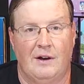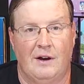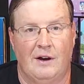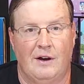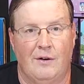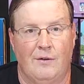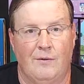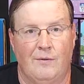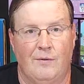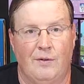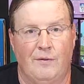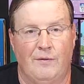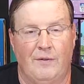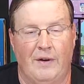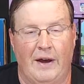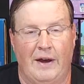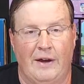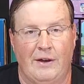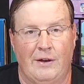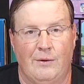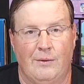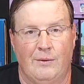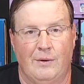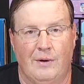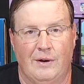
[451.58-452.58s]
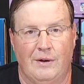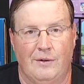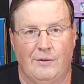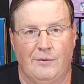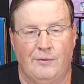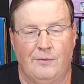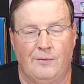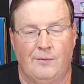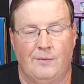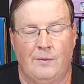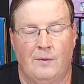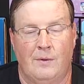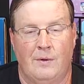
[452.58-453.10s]
of the value
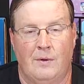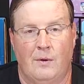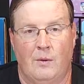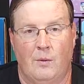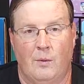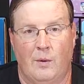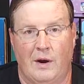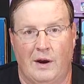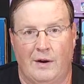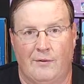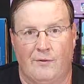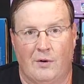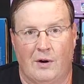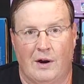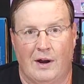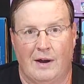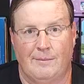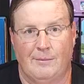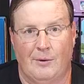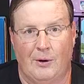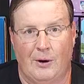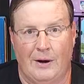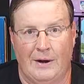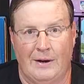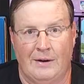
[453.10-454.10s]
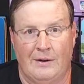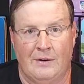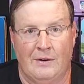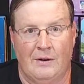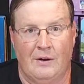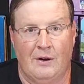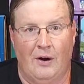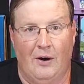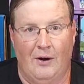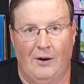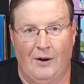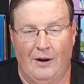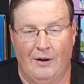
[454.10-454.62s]
of whatever I bought
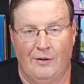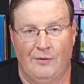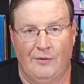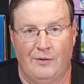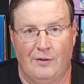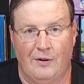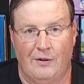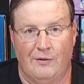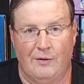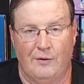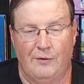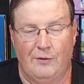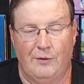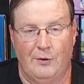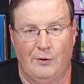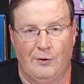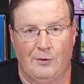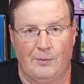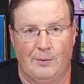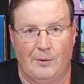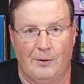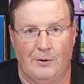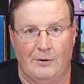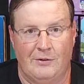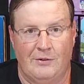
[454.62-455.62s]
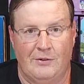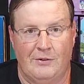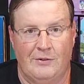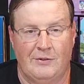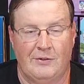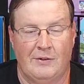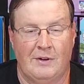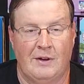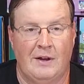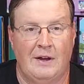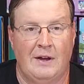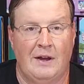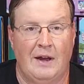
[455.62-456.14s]
off of a future
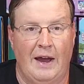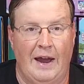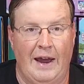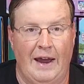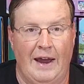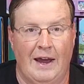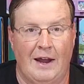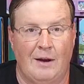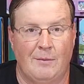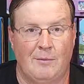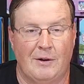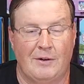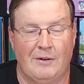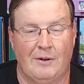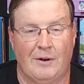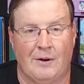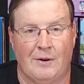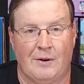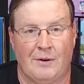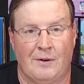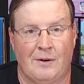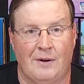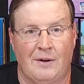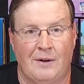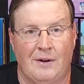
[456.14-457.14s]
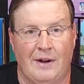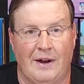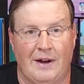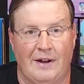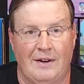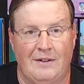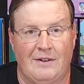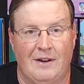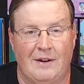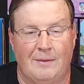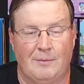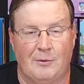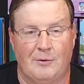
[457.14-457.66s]
purchase. And my daughter
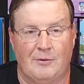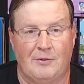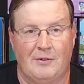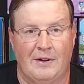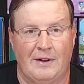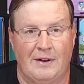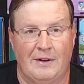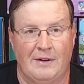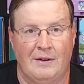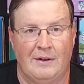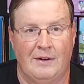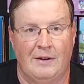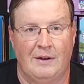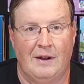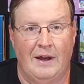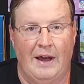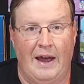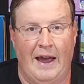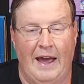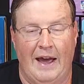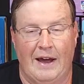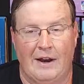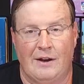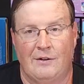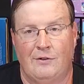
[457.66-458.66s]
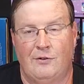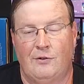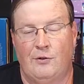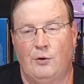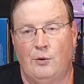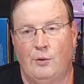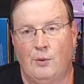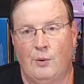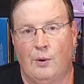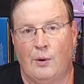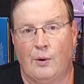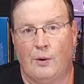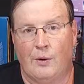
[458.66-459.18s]
got 10% added
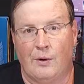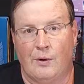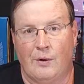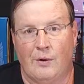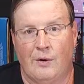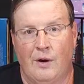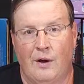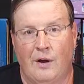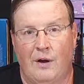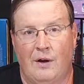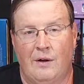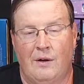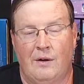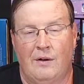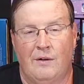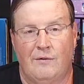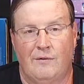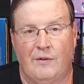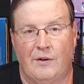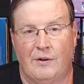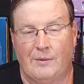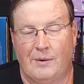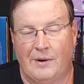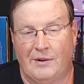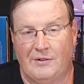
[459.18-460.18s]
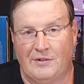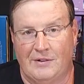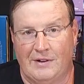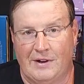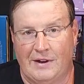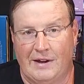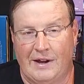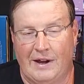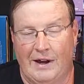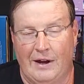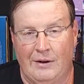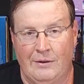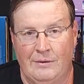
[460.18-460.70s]
to her fundraising
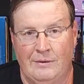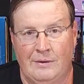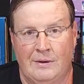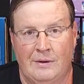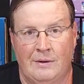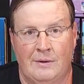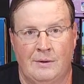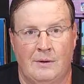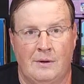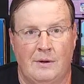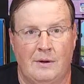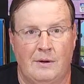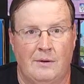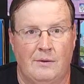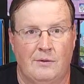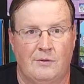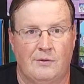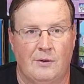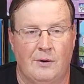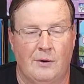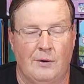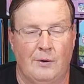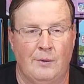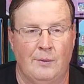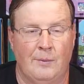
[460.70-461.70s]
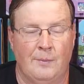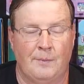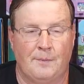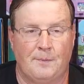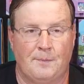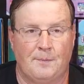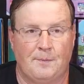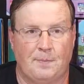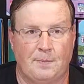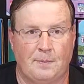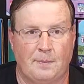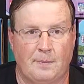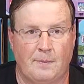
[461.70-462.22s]
account. So
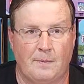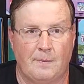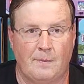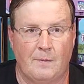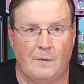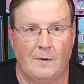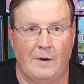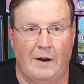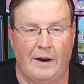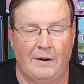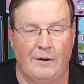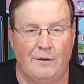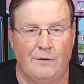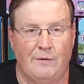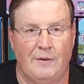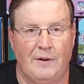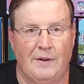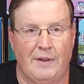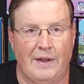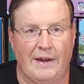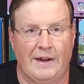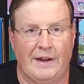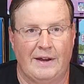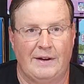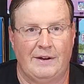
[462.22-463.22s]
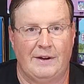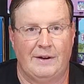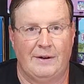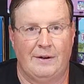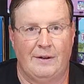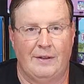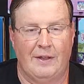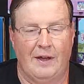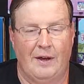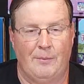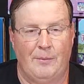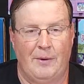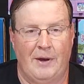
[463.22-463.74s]
I don't feel like I did
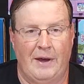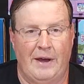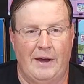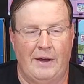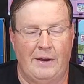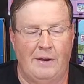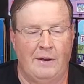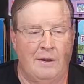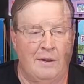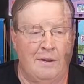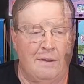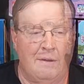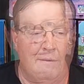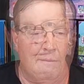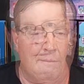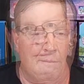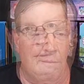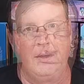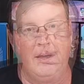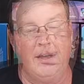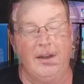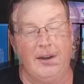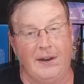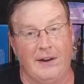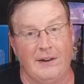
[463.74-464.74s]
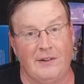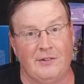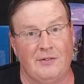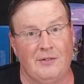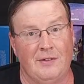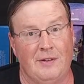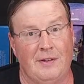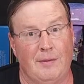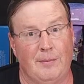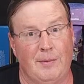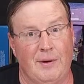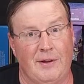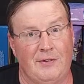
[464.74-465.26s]
all that bad. And
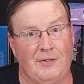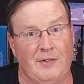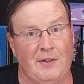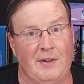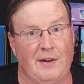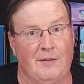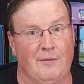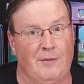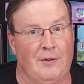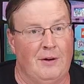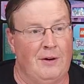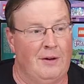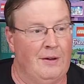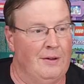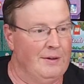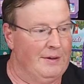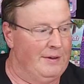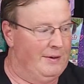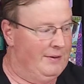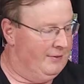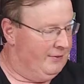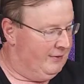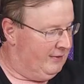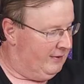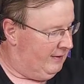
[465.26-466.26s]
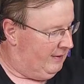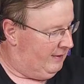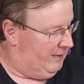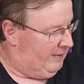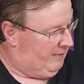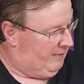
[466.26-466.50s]
honestly, the best thing of all is